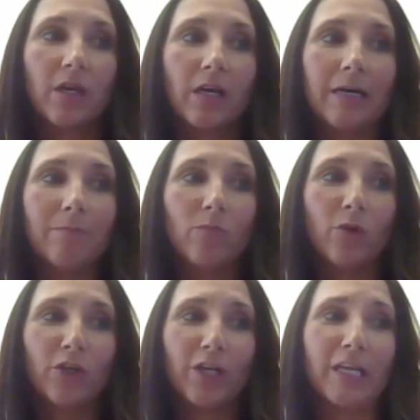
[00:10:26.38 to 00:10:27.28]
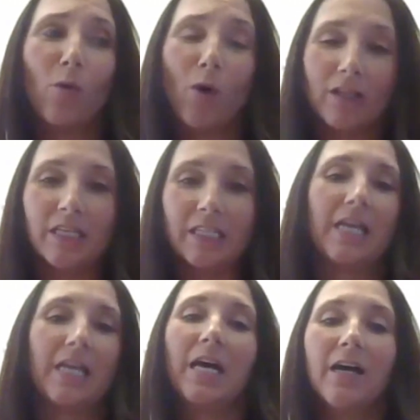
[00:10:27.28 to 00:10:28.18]
when you're getting quality
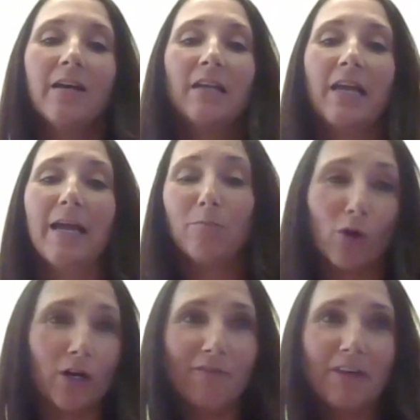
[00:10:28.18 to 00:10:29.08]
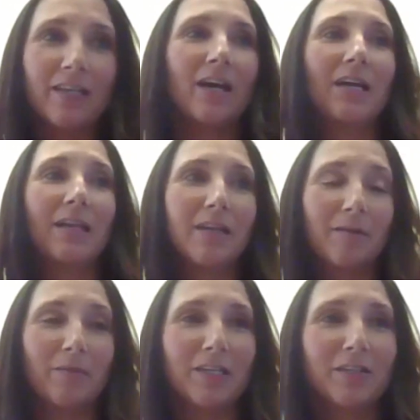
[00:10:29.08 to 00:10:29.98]
data and more of it, I
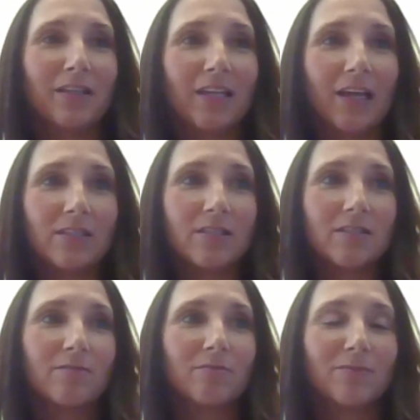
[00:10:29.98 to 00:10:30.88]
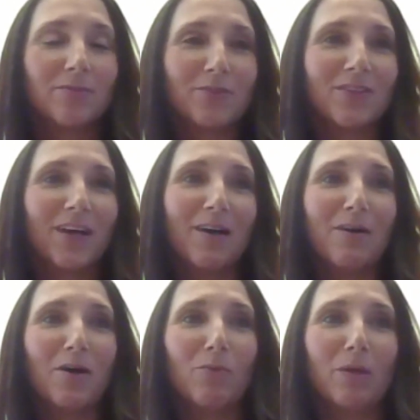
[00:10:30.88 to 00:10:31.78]
mean, that's
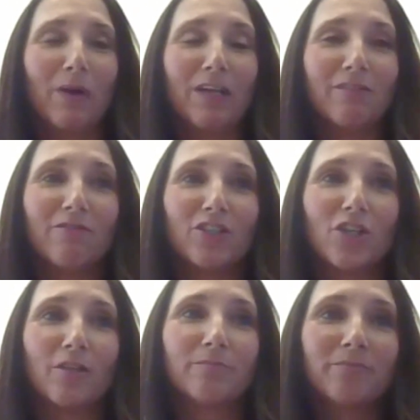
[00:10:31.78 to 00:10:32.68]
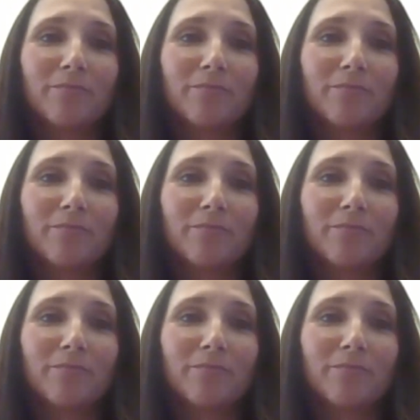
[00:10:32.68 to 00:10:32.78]
a win-win for sure.